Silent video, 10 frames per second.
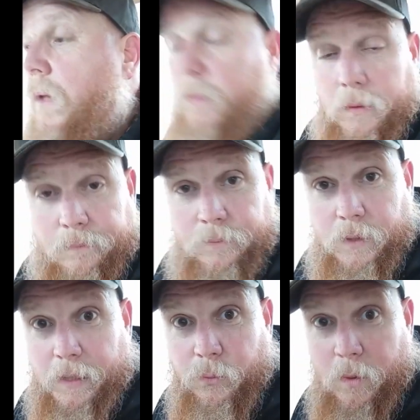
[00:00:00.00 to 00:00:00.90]
Anyway,
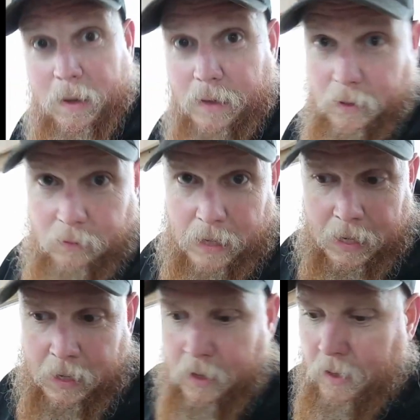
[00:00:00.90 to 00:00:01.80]
so that's where I'm at now.
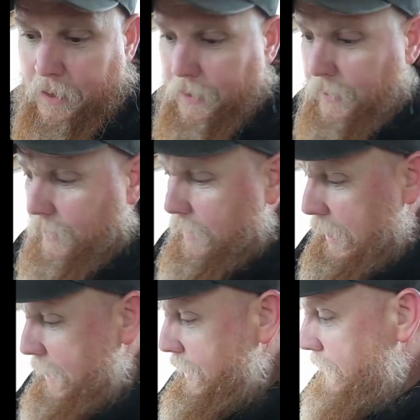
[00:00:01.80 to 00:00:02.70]

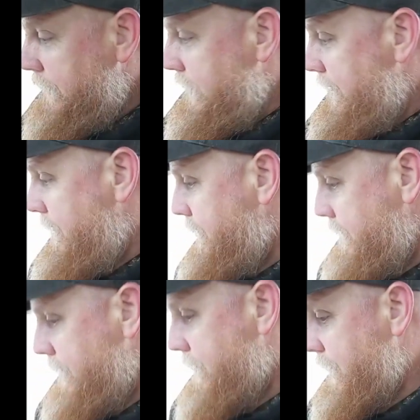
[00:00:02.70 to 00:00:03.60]
And
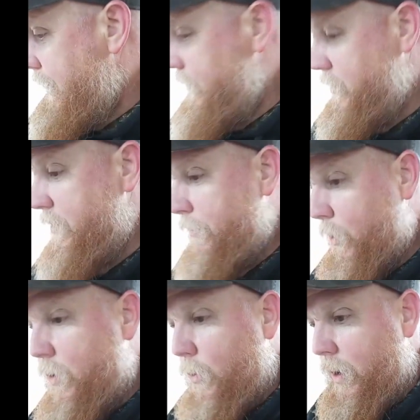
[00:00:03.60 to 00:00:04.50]
to the
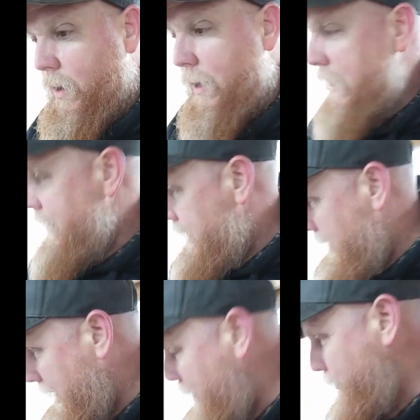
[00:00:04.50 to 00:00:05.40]
point where I